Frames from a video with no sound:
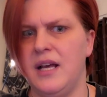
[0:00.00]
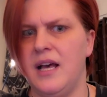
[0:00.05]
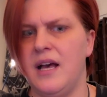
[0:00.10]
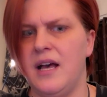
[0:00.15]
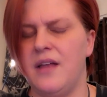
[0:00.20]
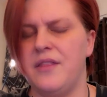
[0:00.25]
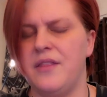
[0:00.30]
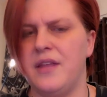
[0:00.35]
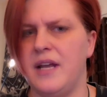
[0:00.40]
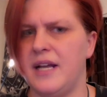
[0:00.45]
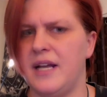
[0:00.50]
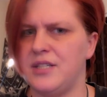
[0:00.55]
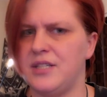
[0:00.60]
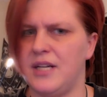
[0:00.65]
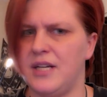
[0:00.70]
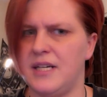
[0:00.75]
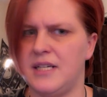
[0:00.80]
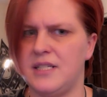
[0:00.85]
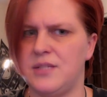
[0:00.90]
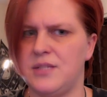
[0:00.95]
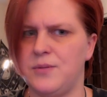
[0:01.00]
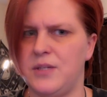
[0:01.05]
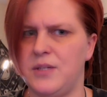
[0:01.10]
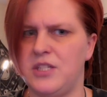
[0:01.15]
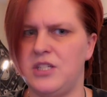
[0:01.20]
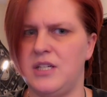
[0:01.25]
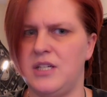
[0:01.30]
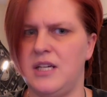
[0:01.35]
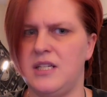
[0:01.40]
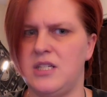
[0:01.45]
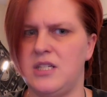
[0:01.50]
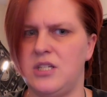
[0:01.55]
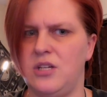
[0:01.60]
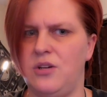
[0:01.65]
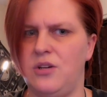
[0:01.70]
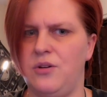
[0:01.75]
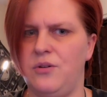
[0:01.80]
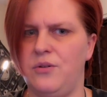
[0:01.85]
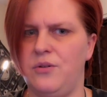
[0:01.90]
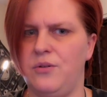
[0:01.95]
Then I tried to switch it
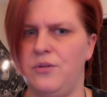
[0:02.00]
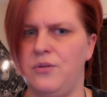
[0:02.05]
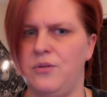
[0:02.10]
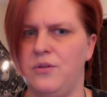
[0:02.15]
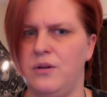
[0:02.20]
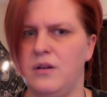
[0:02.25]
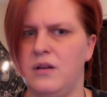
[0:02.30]
to